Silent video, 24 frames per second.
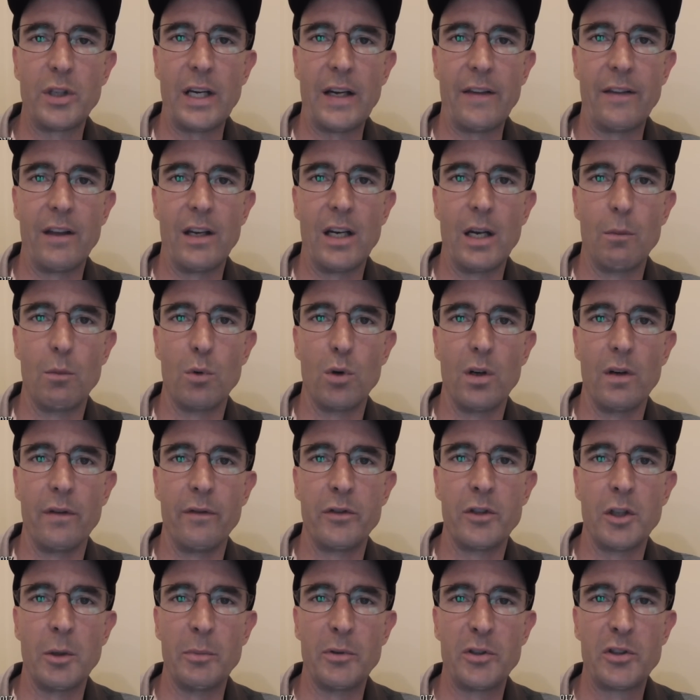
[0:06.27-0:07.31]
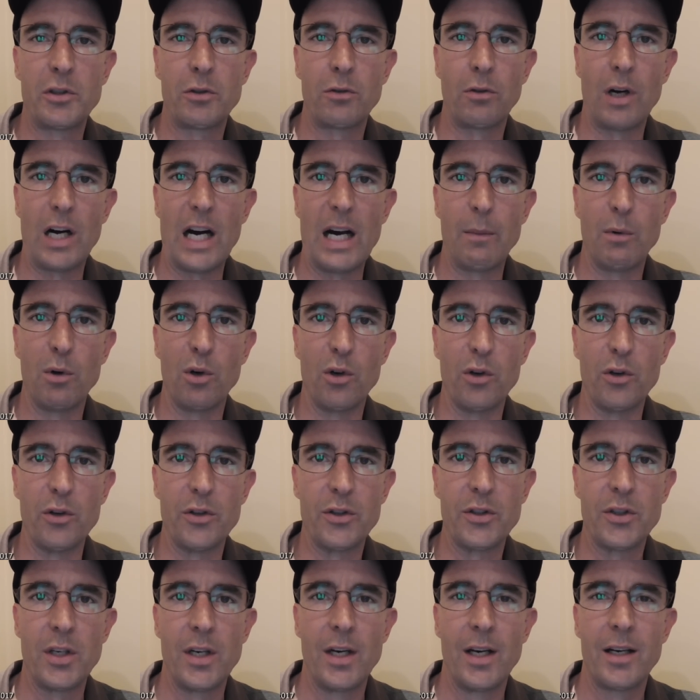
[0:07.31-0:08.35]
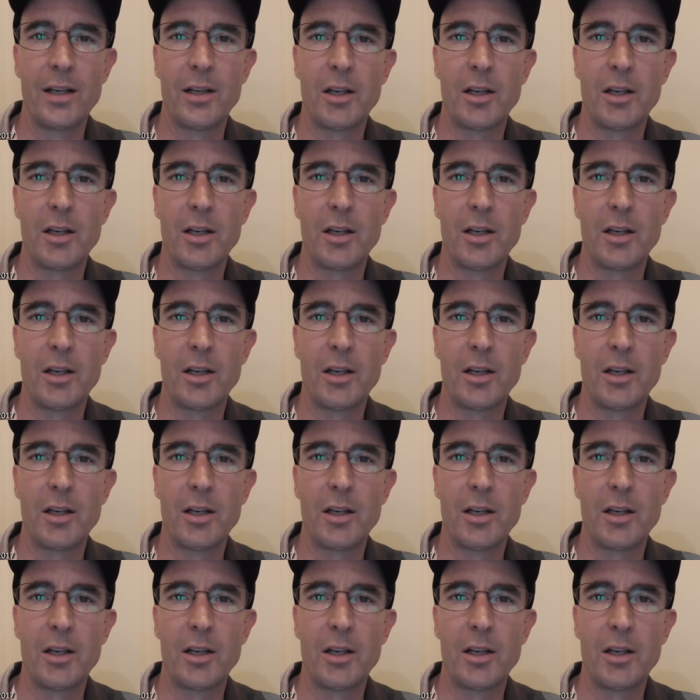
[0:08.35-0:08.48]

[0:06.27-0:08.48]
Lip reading: and the number of subscribers